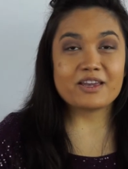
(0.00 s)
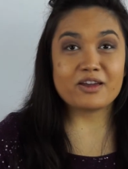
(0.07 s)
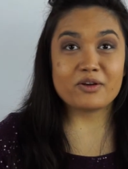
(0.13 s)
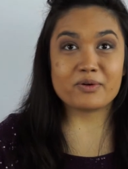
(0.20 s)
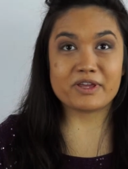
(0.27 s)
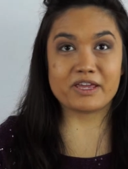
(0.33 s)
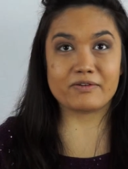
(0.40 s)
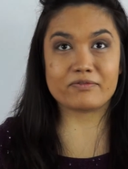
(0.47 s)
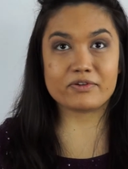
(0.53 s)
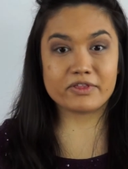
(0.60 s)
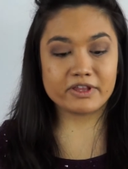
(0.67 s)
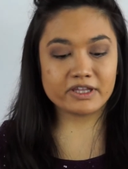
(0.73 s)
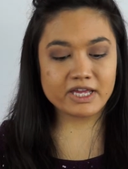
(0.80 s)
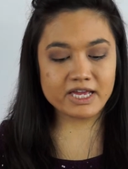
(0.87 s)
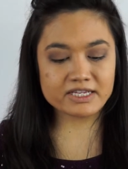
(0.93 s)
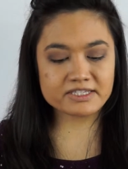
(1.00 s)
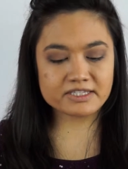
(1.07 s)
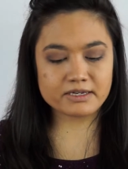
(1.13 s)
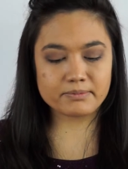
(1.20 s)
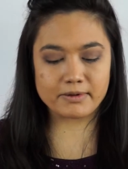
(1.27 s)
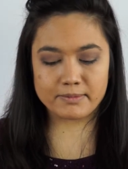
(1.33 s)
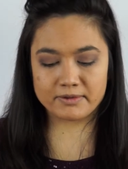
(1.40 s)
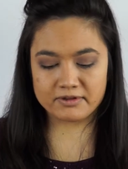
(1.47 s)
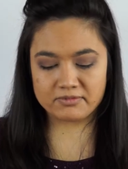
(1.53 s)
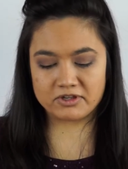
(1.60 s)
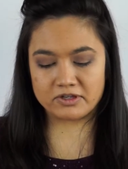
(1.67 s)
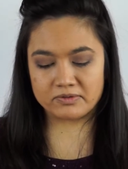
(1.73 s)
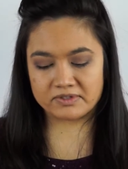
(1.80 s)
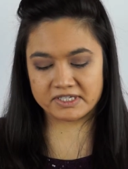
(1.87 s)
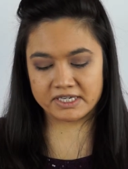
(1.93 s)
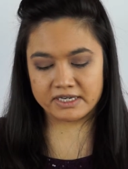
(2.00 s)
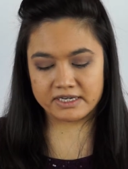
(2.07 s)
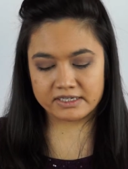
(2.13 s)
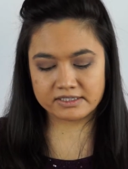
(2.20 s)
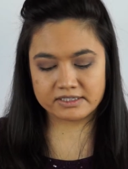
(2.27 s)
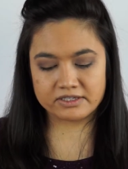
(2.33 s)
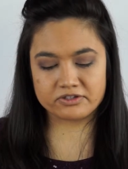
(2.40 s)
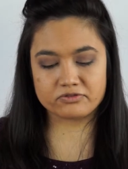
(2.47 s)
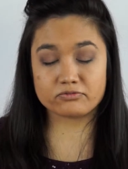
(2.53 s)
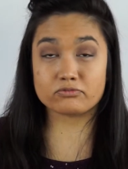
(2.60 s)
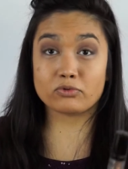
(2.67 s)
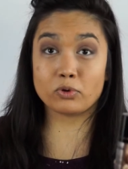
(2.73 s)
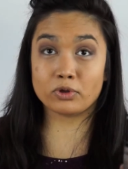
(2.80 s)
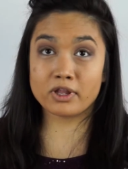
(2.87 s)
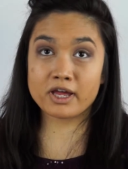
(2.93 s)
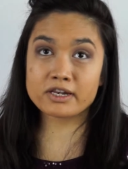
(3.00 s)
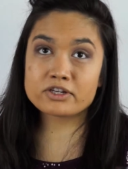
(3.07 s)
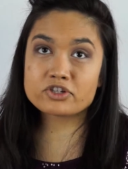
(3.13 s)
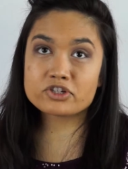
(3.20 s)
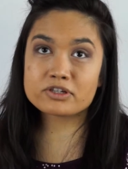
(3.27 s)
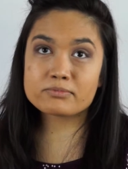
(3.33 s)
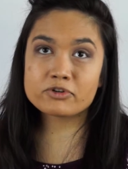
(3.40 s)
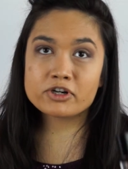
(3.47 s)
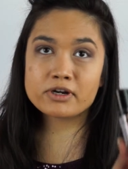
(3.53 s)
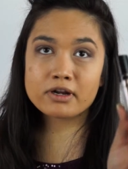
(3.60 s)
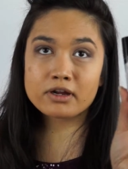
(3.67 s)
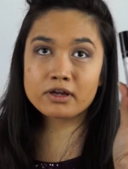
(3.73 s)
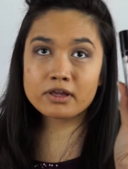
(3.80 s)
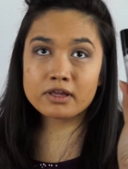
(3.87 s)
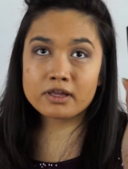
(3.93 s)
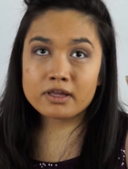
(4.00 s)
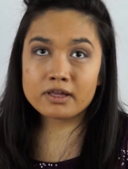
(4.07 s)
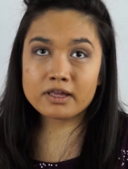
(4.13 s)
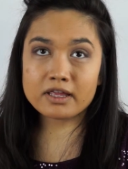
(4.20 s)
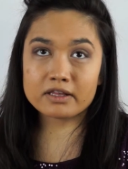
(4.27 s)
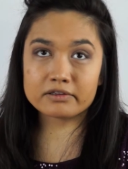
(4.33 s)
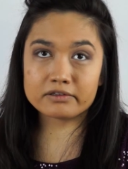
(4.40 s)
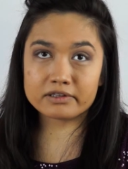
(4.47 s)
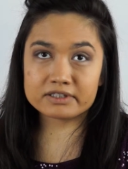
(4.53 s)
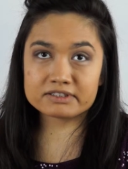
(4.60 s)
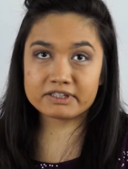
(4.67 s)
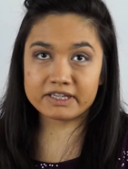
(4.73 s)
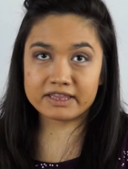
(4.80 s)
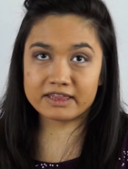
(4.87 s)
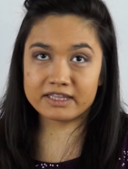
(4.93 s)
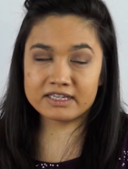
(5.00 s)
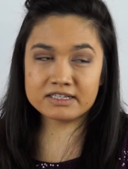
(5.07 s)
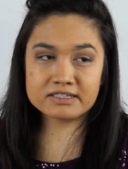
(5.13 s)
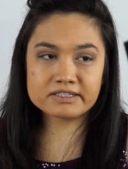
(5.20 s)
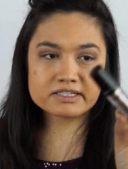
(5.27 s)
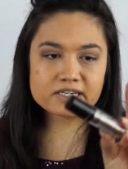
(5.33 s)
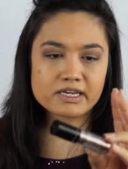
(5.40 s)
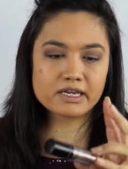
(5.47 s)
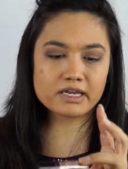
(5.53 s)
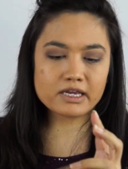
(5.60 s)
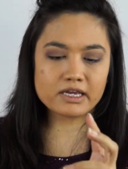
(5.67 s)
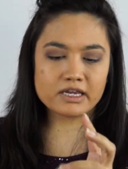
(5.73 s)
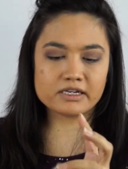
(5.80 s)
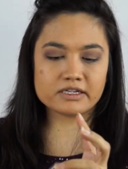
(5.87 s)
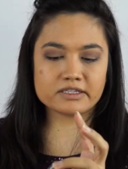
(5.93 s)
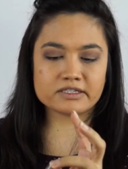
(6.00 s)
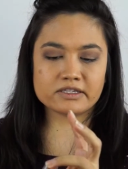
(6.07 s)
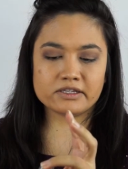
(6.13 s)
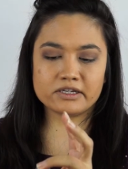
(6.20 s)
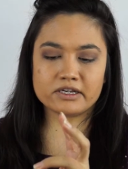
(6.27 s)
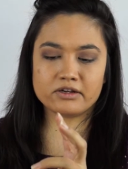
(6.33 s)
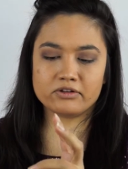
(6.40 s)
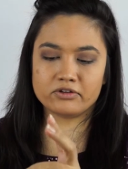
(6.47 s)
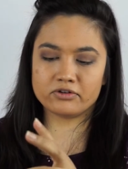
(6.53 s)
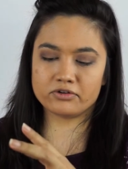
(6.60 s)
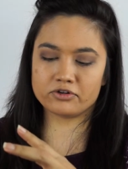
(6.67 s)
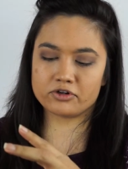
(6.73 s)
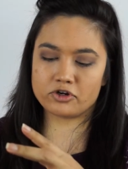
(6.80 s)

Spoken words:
Okay, for the last step I'm going to be using NYX's Roll-On Shimmer. Looks like this, and it's in the color